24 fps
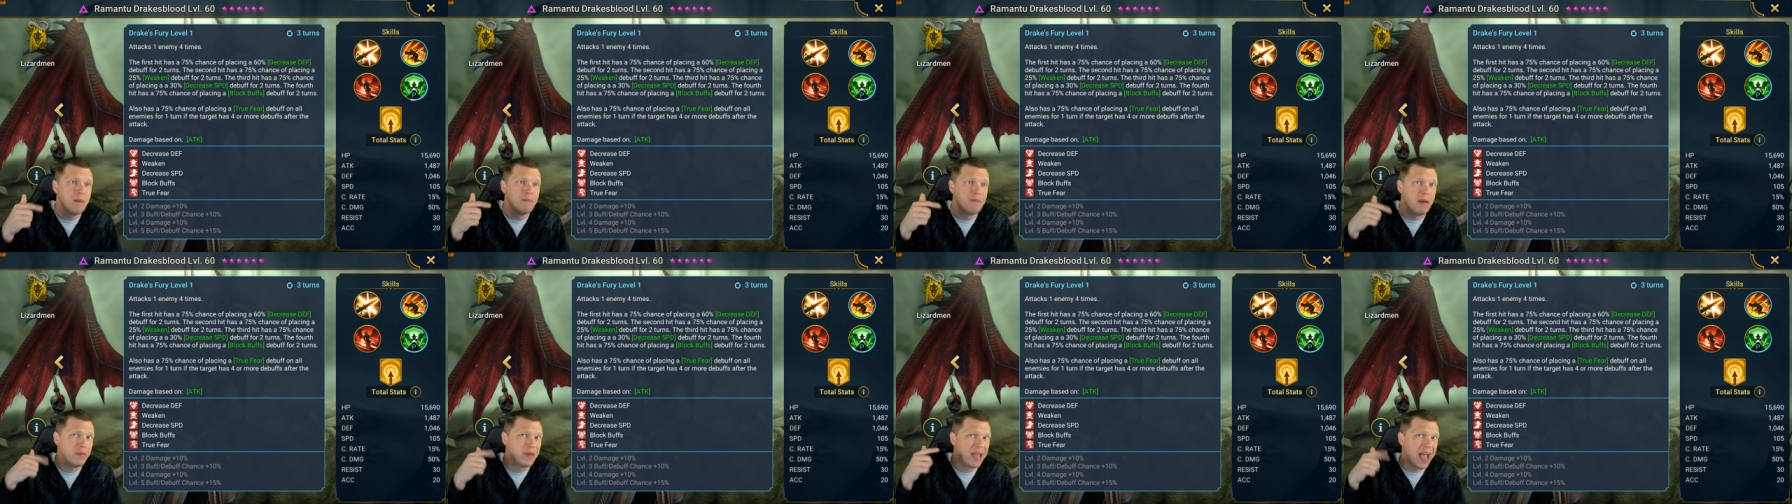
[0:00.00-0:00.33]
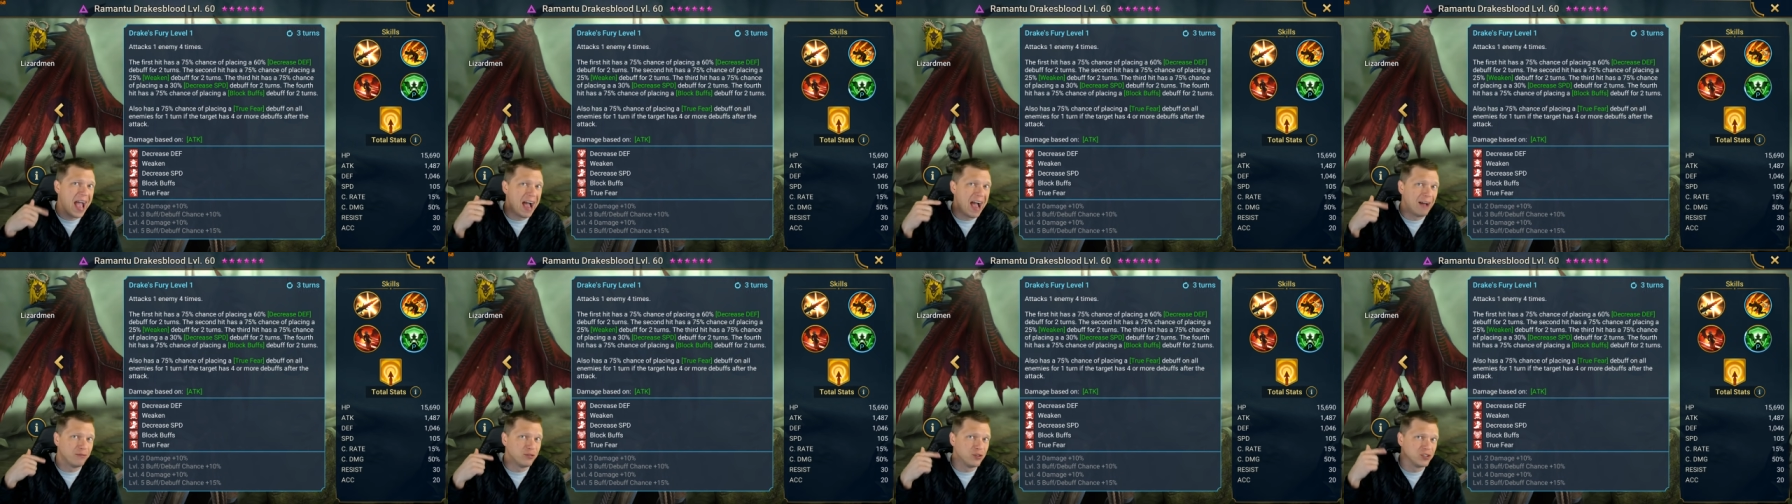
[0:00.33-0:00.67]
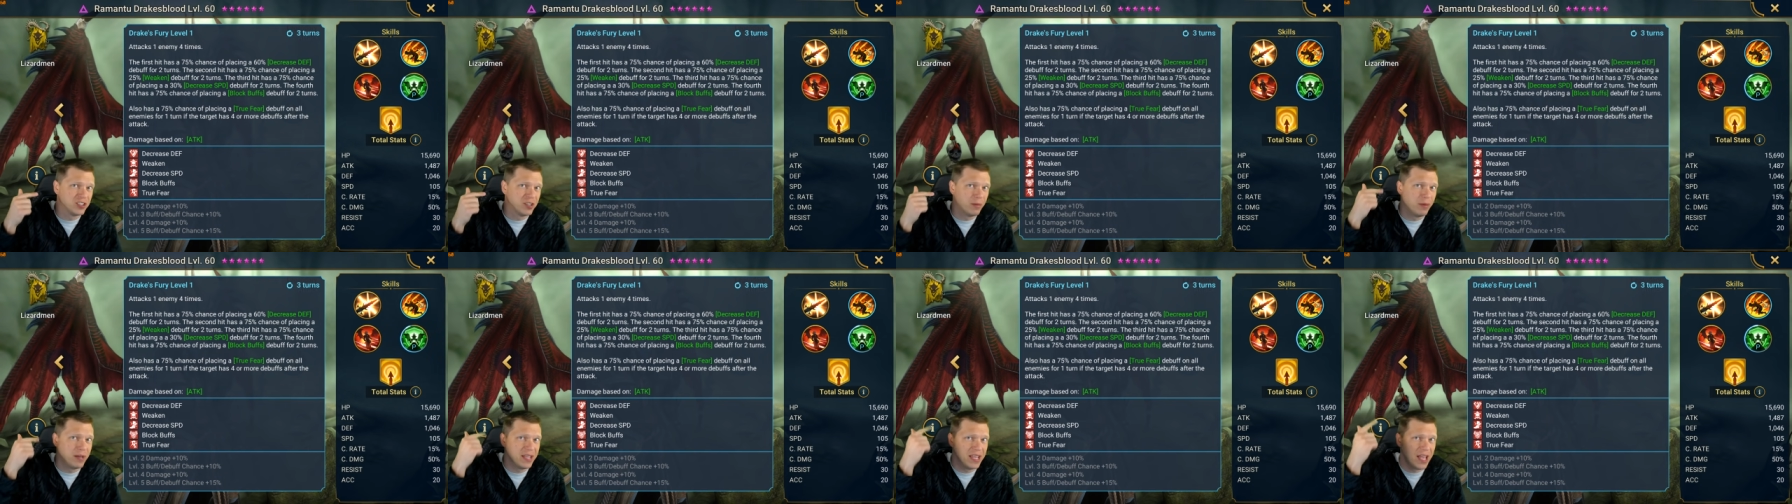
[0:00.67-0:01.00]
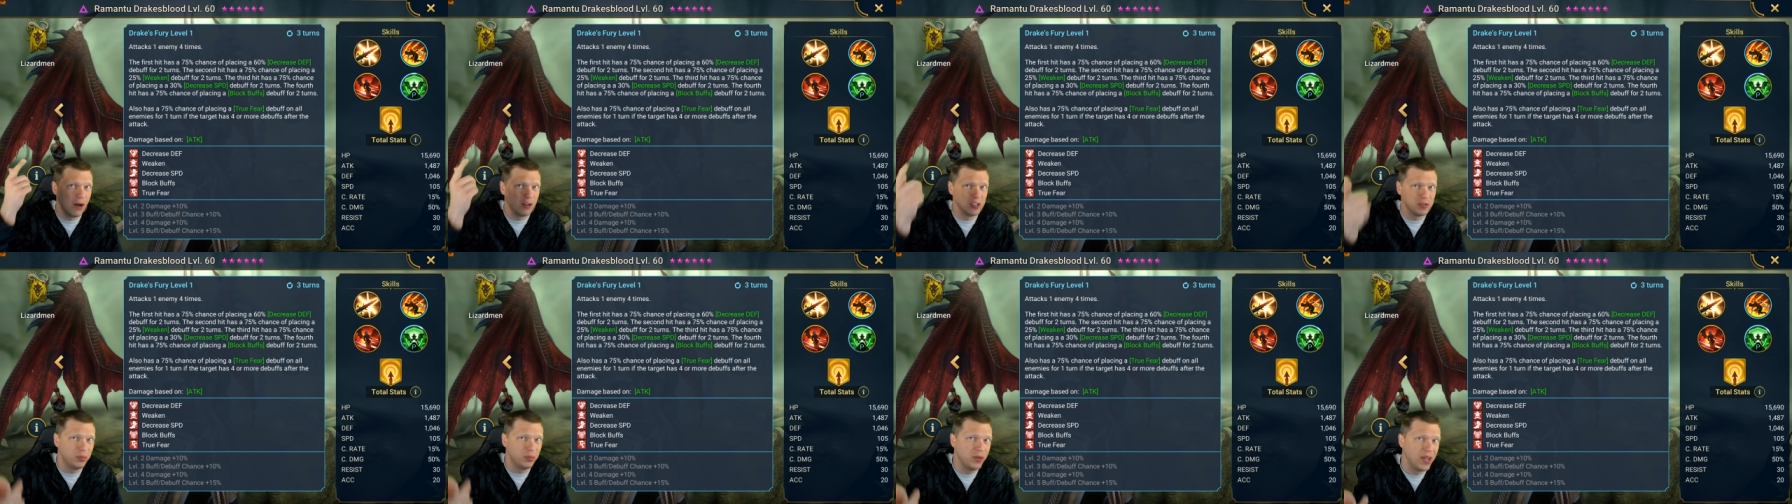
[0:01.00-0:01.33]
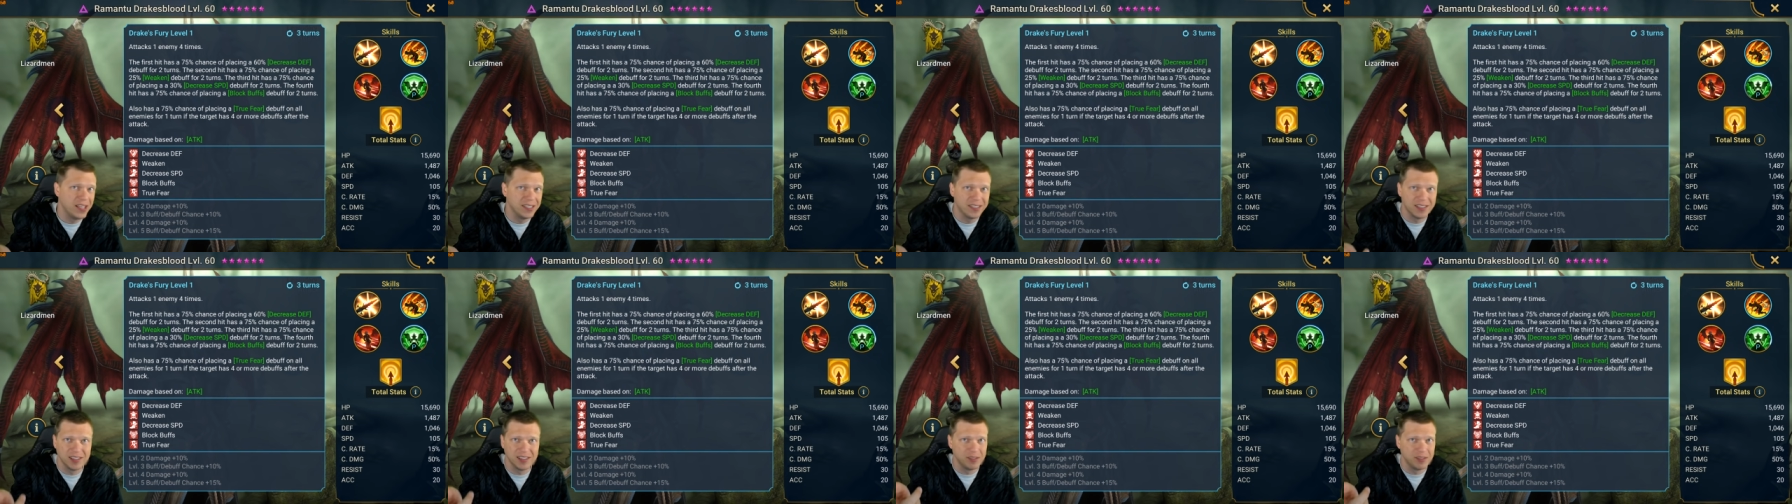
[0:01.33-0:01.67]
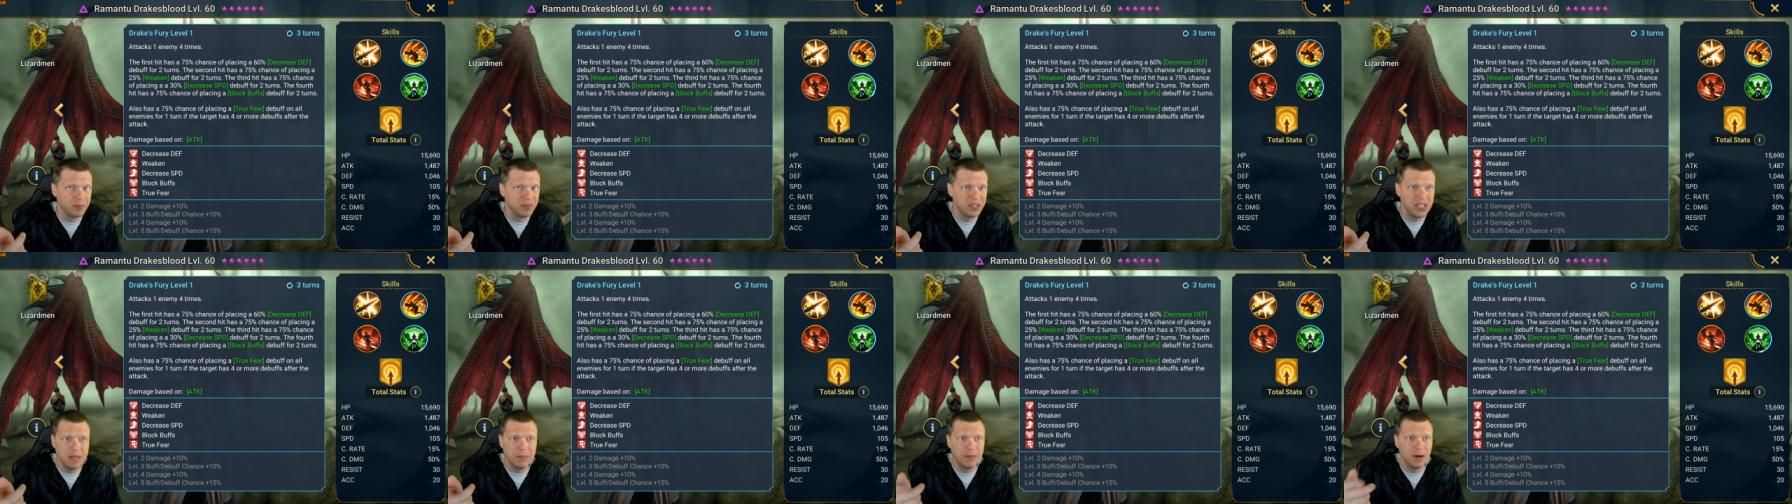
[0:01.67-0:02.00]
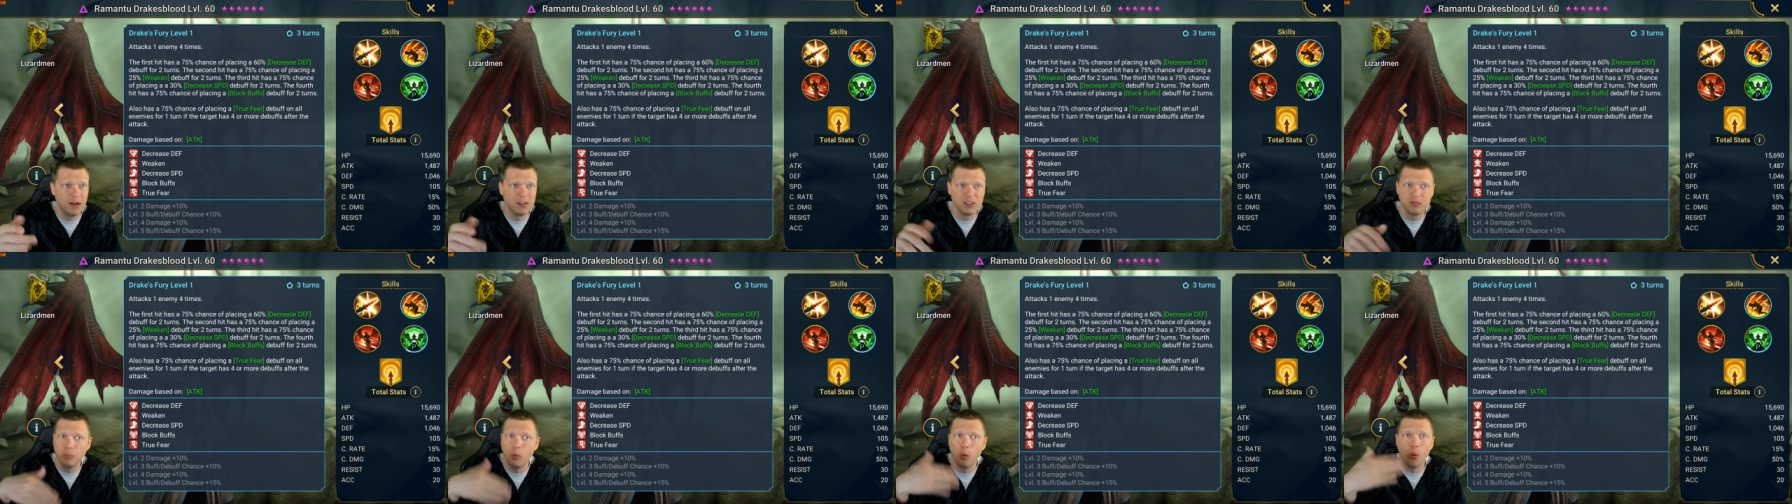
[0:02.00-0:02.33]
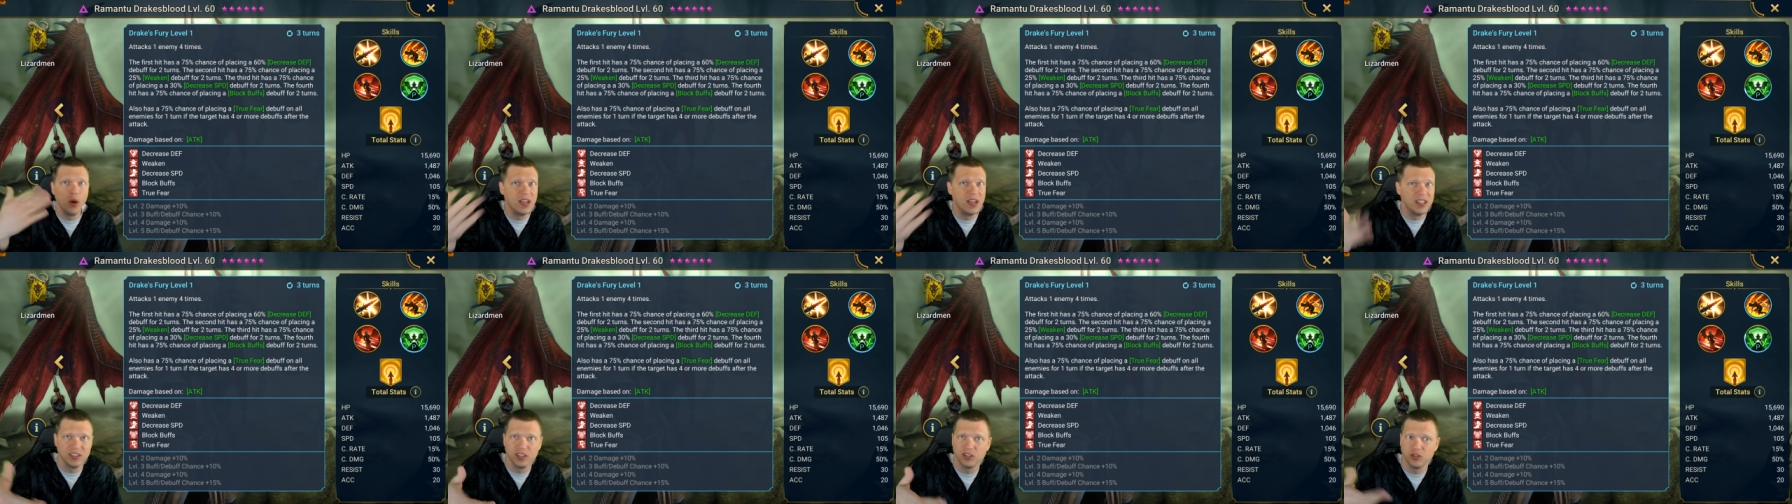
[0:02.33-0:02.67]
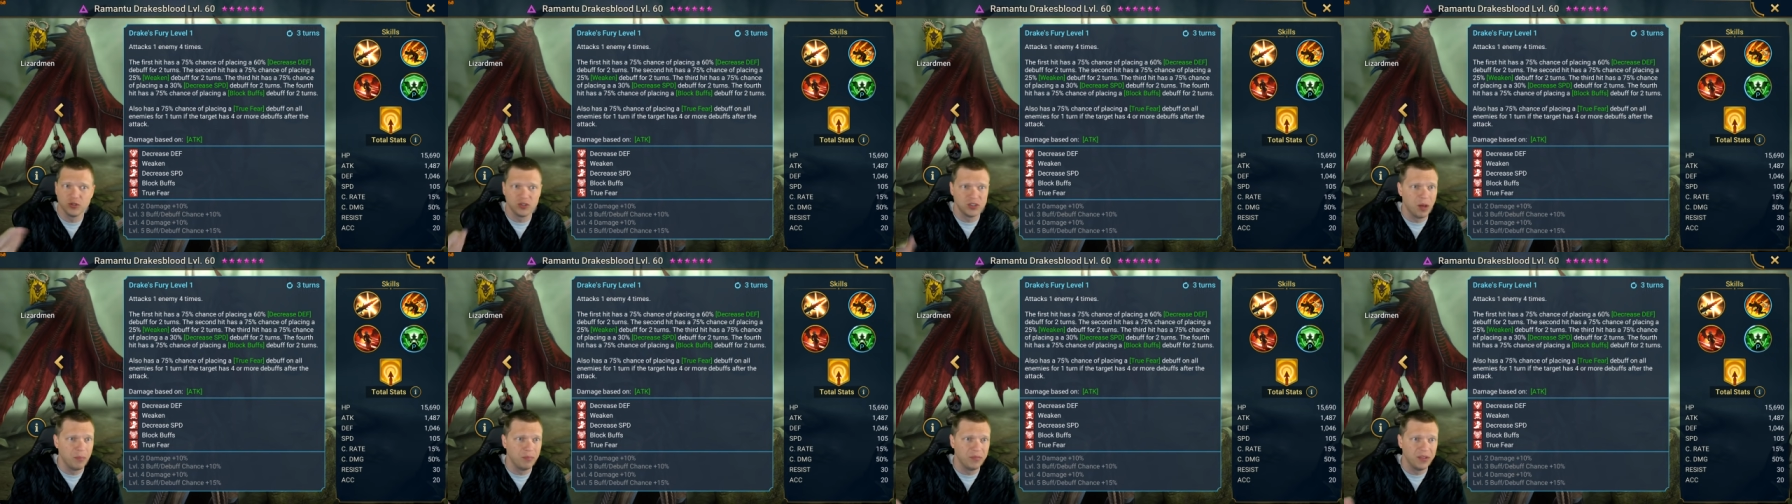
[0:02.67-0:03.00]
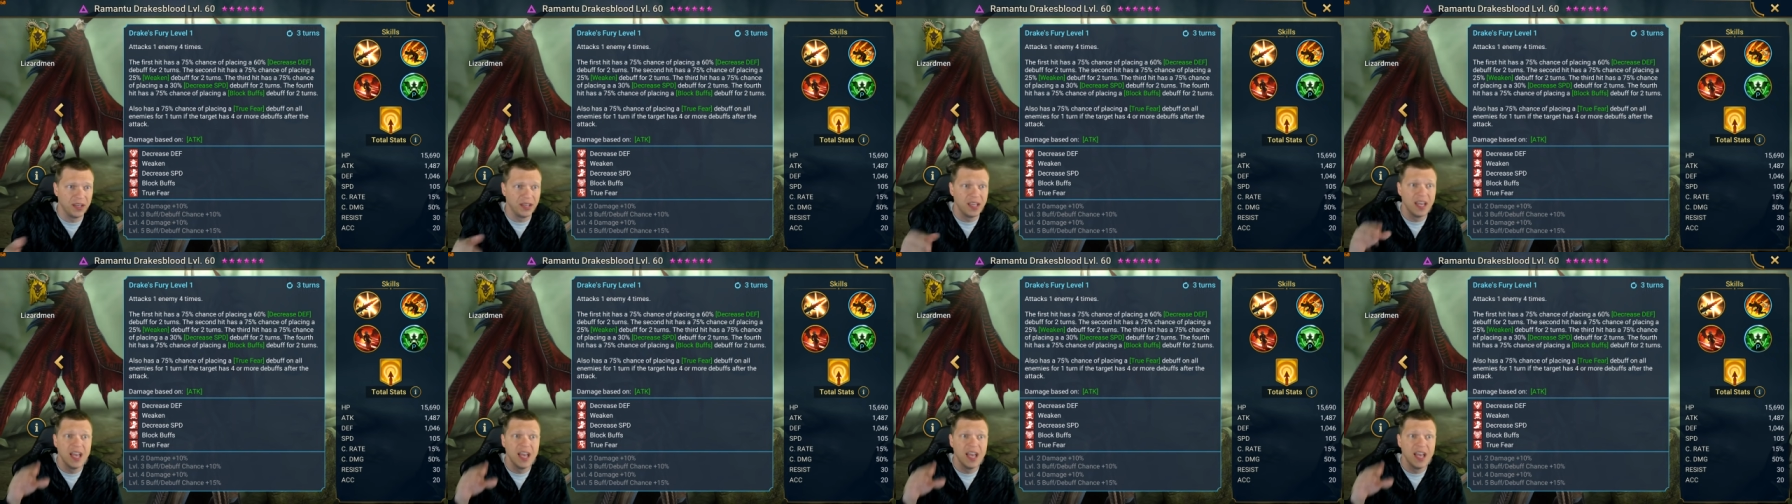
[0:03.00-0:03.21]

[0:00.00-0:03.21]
maybe after somebody else places some debuffs, poisons, or something.